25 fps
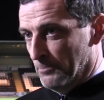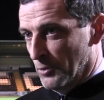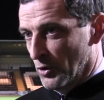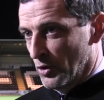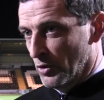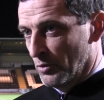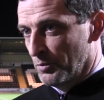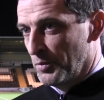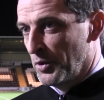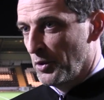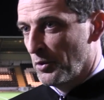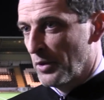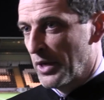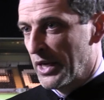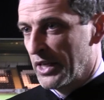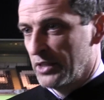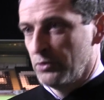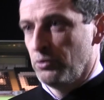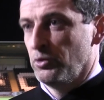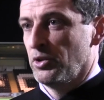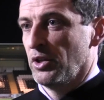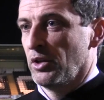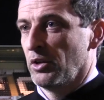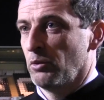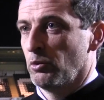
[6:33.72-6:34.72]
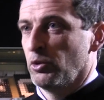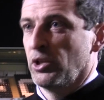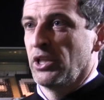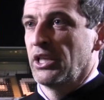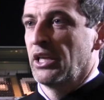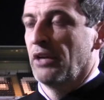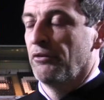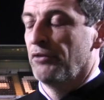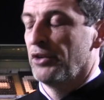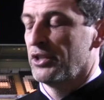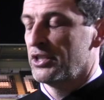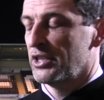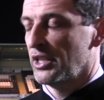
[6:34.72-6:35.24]
You know, people ask, would
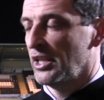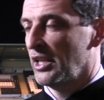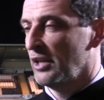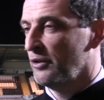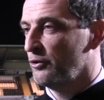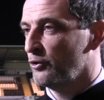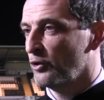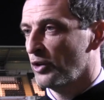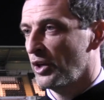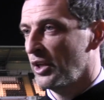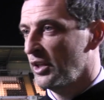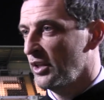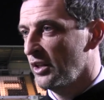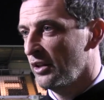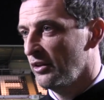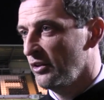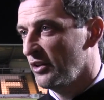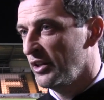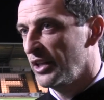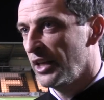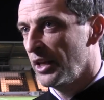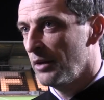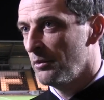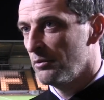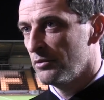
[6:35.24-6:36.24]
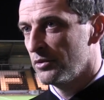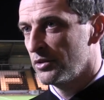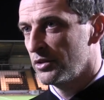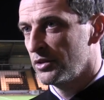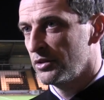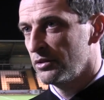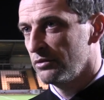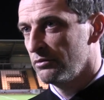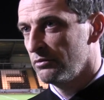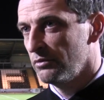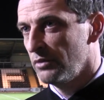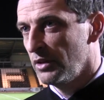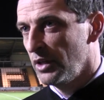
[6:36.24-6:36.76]
it give us a lift going into league
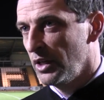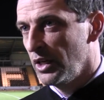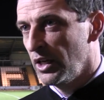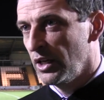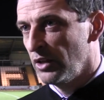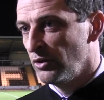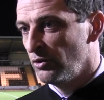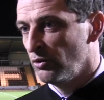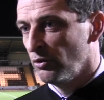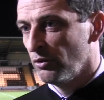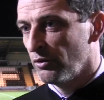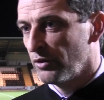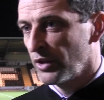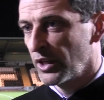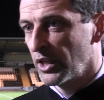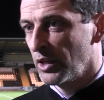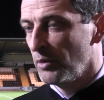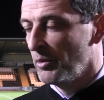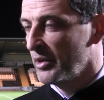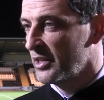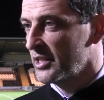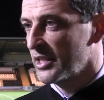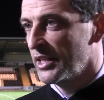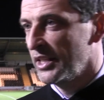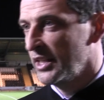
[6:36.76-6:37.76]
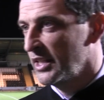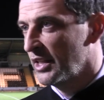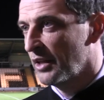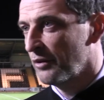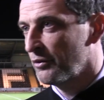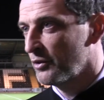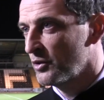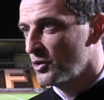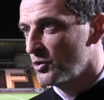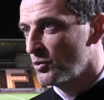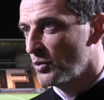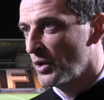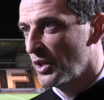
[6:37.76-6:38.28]
games? I don't think it makes any
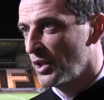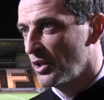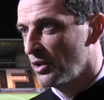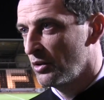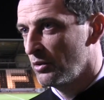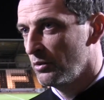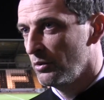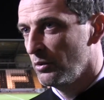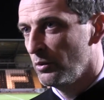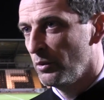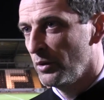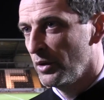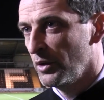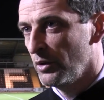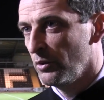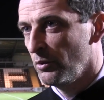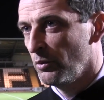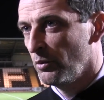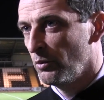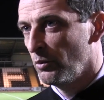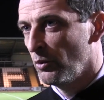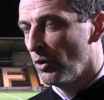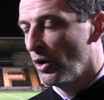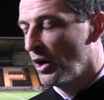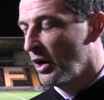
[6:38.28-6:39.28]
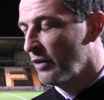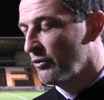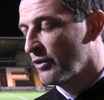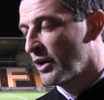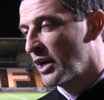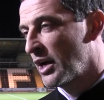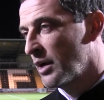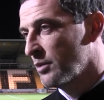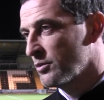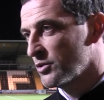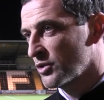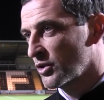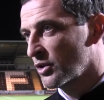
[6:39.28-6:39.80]
difference whatever
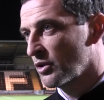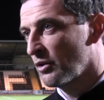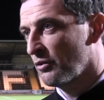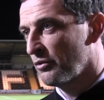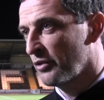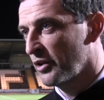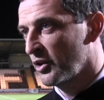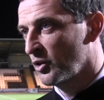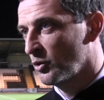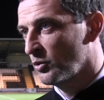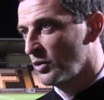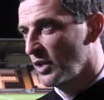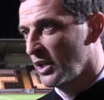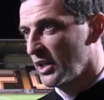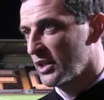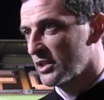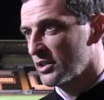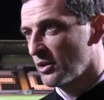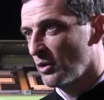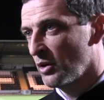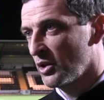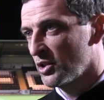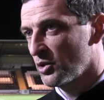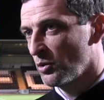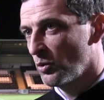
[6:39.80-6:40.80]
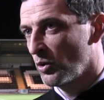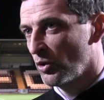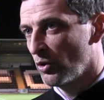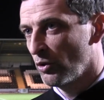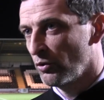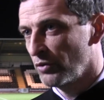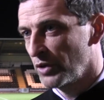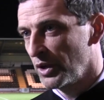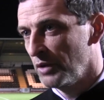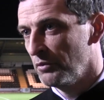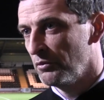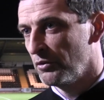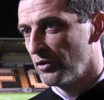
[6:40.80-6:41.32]
happens on cup final day. It's a
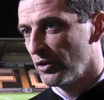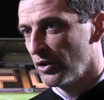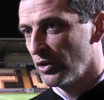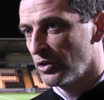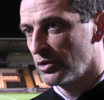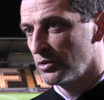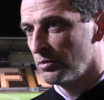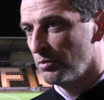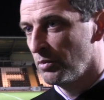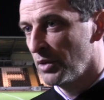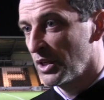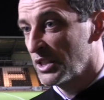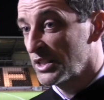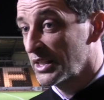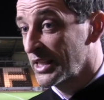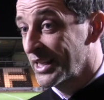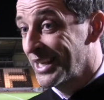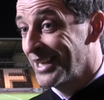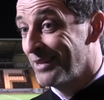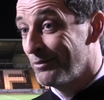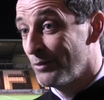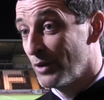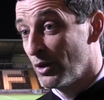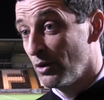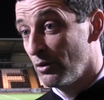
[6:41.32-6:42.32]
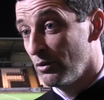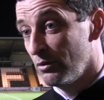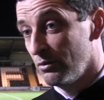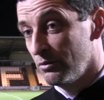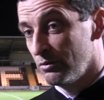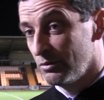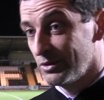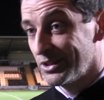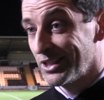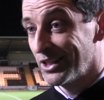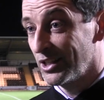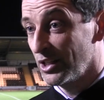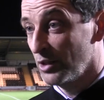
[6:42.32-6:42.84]
one-off game for us, but it's a game that
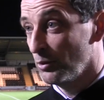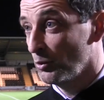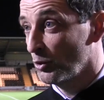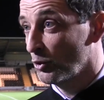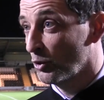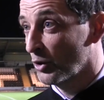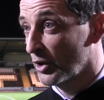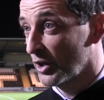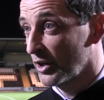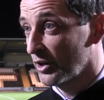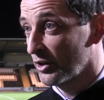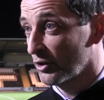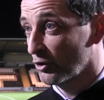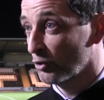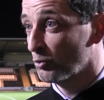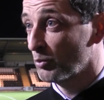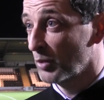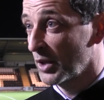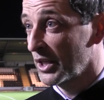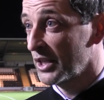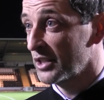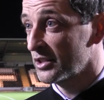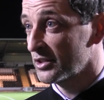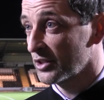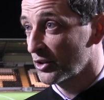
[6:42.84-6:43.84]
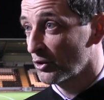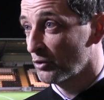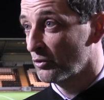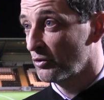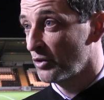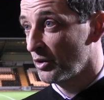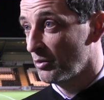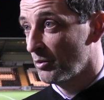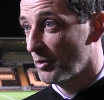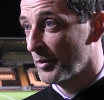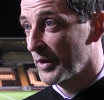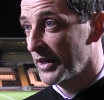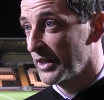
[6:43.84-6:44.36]
certainly we go in a good place, a good
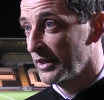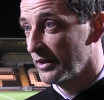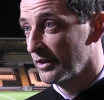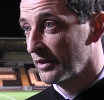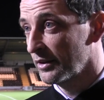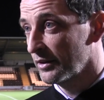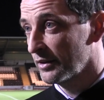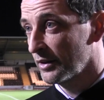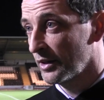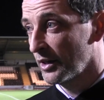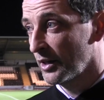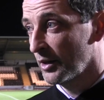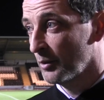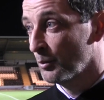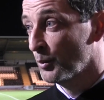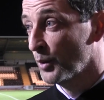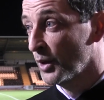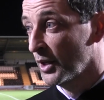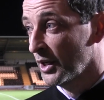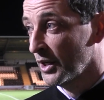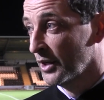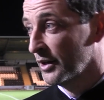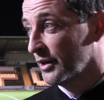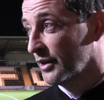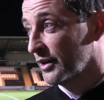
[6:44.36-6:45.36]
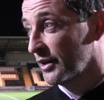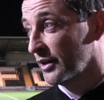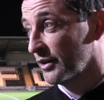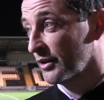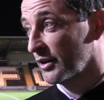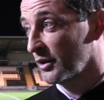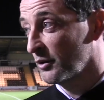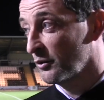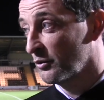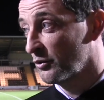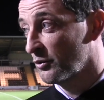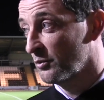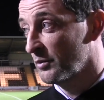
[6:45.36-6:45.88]
frame of mind. And I
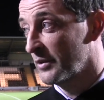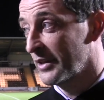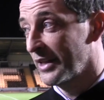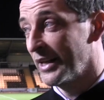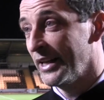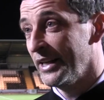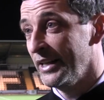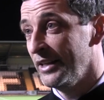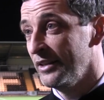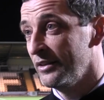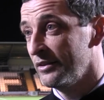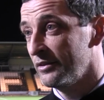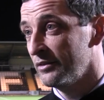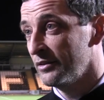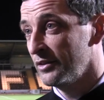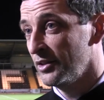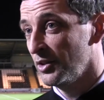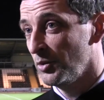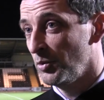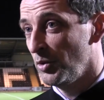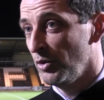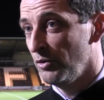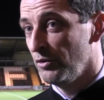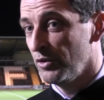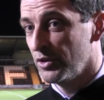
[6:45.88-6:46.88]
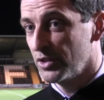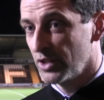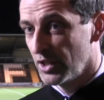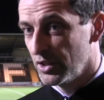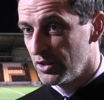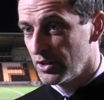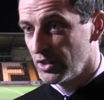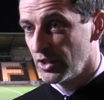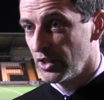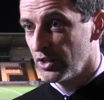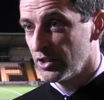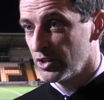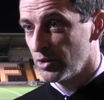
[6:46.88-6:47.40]
think from tonight and the previous
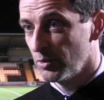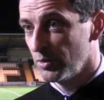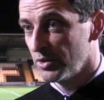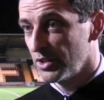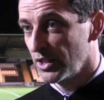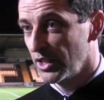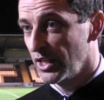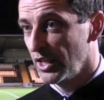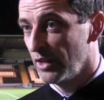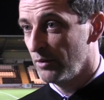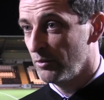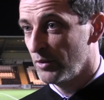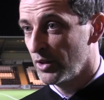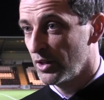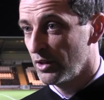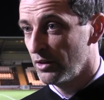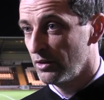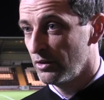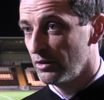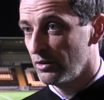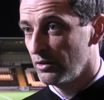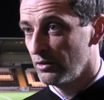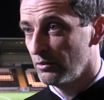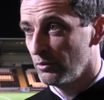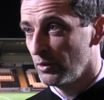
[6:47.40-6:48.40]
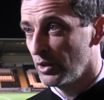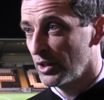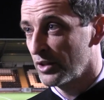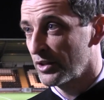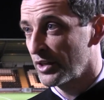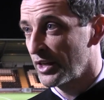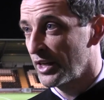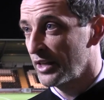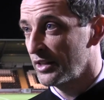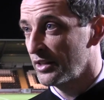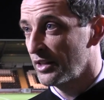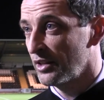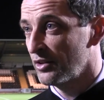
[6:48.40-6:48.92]
games against them, it's a game that will
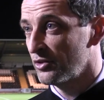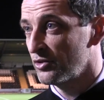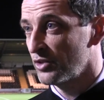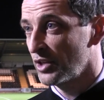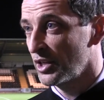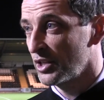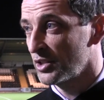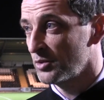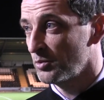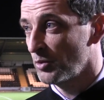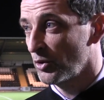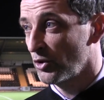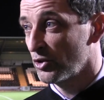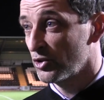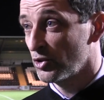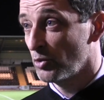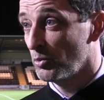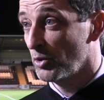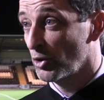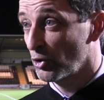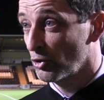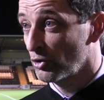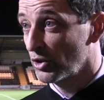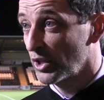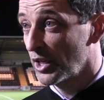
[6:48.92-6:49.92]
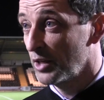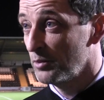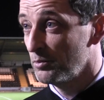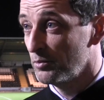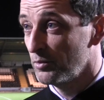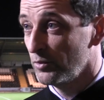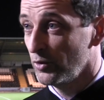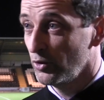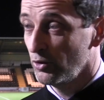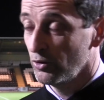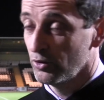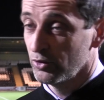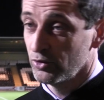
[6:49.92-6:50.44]
attract interest, because it'll be a good game.
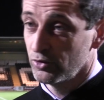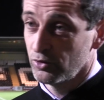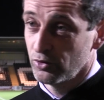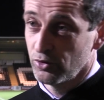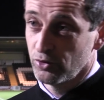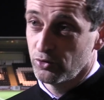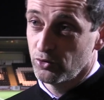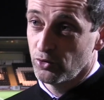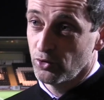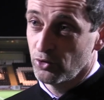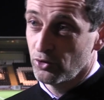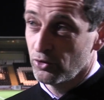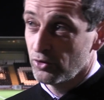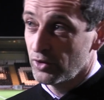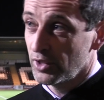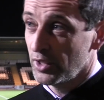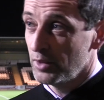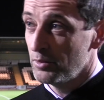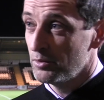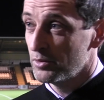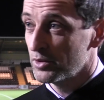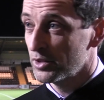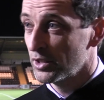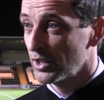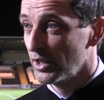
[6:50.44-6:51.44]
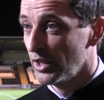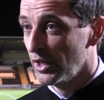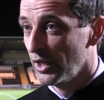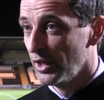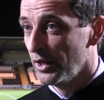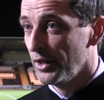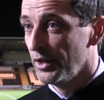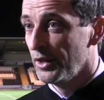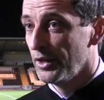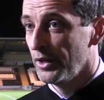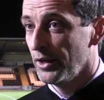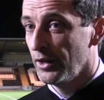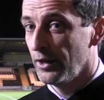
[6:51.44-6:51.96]
You know, it's two good teams
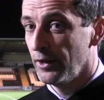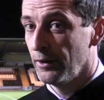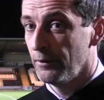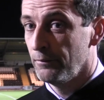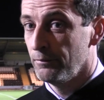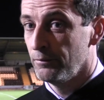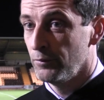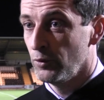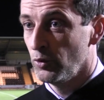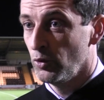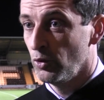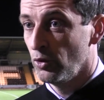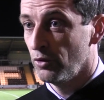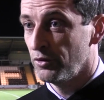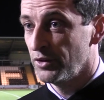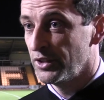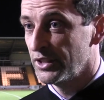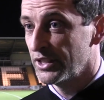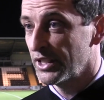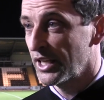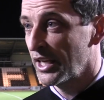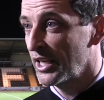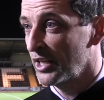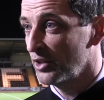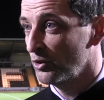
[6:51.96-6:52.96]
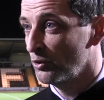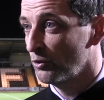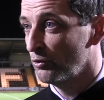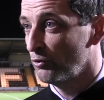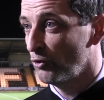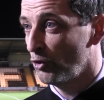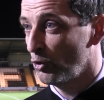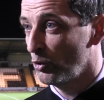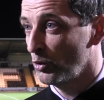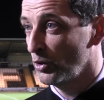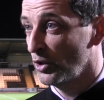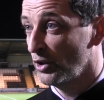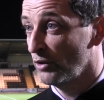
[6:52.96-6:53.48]
who have a desire to go
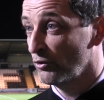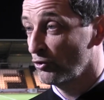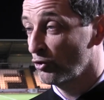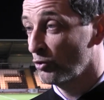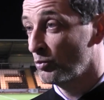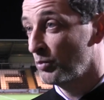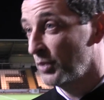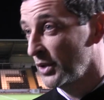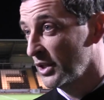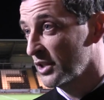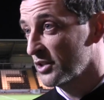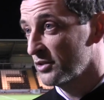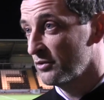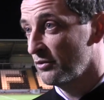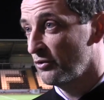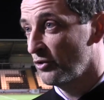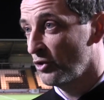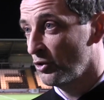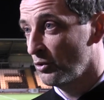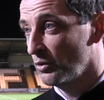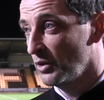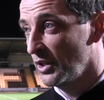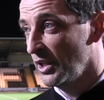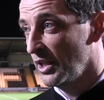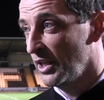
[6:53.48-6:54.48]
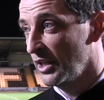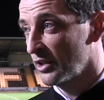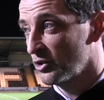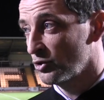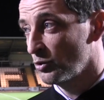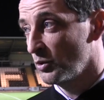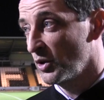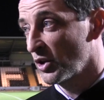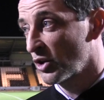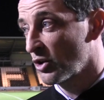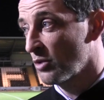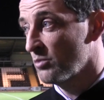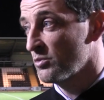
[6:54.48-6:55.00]
forward and have good players in forward area.
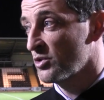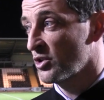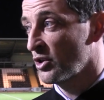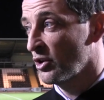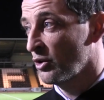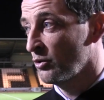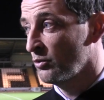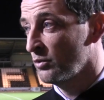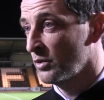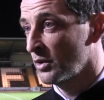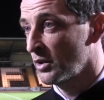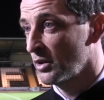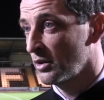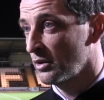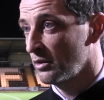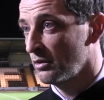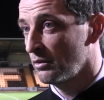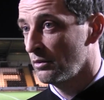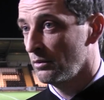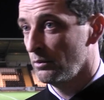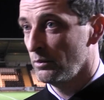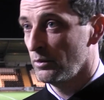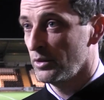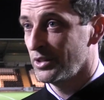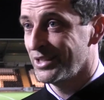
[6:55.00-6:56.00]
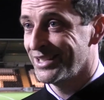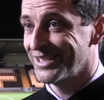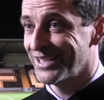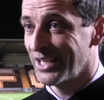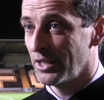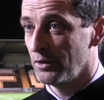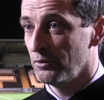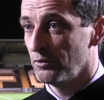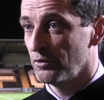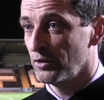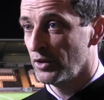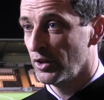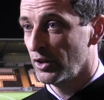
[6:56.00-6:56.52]
So when it comes around, it's
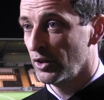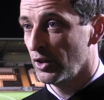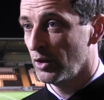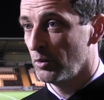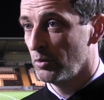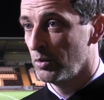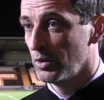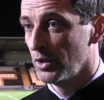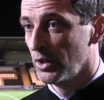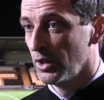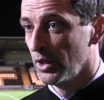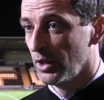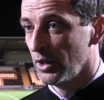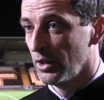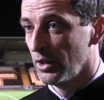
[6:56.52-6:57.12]
exciting for the club.